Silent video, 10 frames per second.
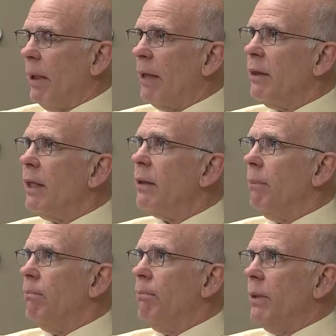But I think
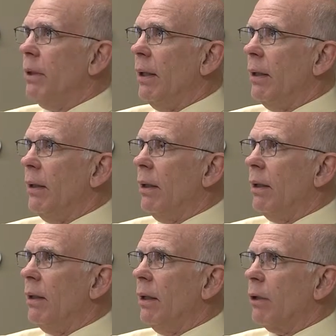
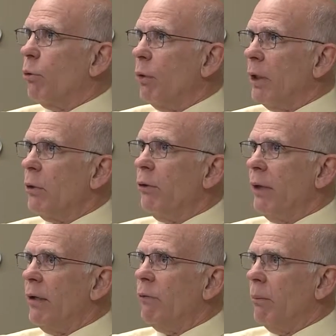the critical
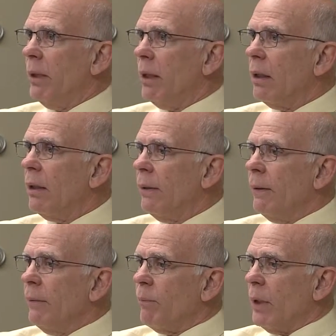thing for me
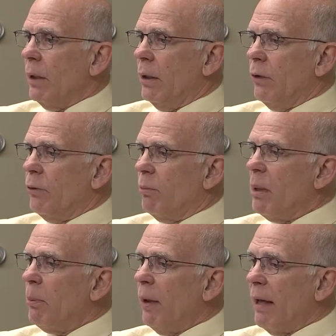is
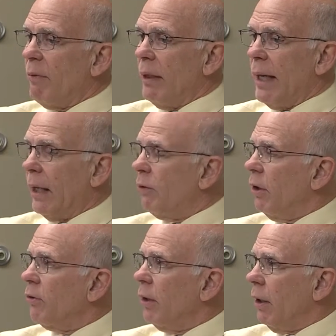people having
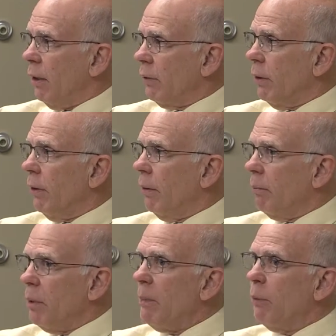access to health care.
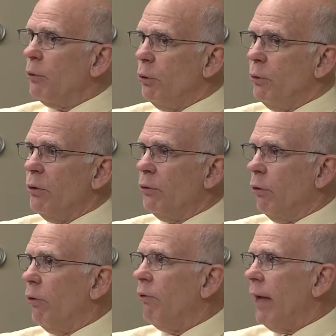People do
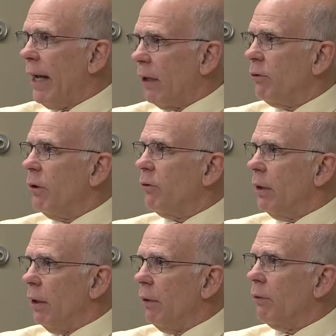deserve access to
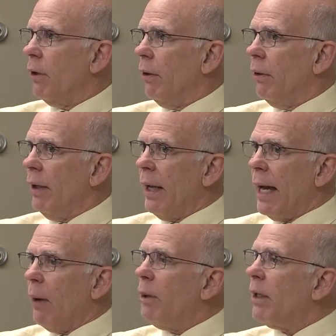health care.
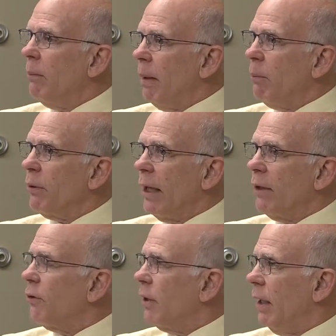How we come up with that
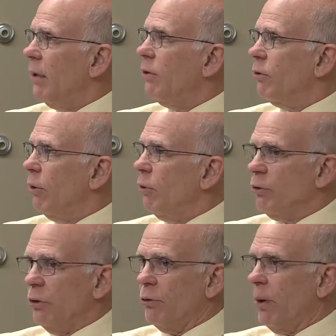is a Kansas
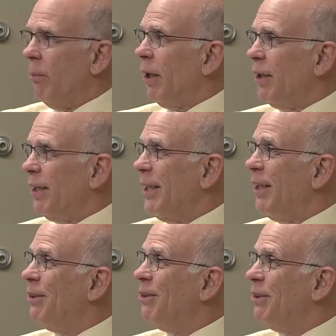solution, so I'm not going to get
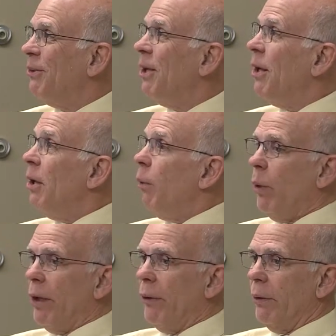into
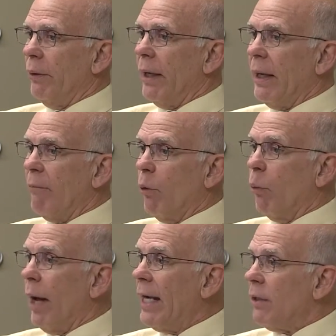whether they have a
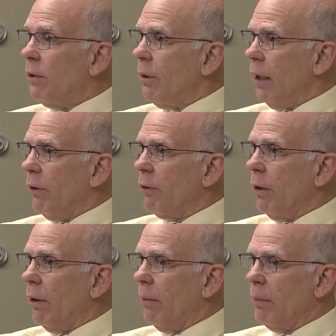right to health
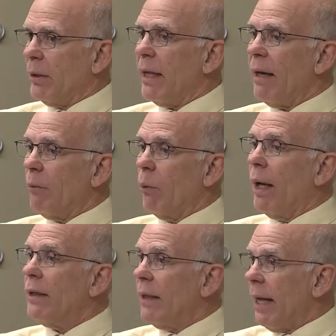care, but they have a
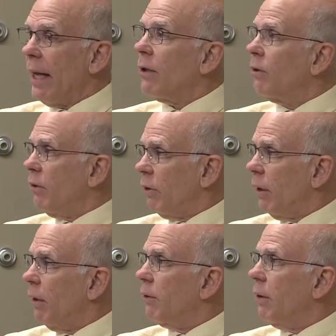right to access to
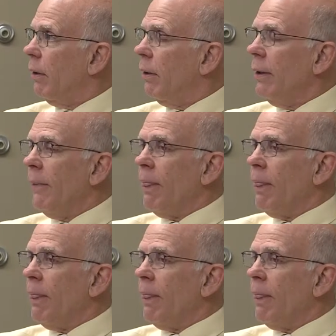health care.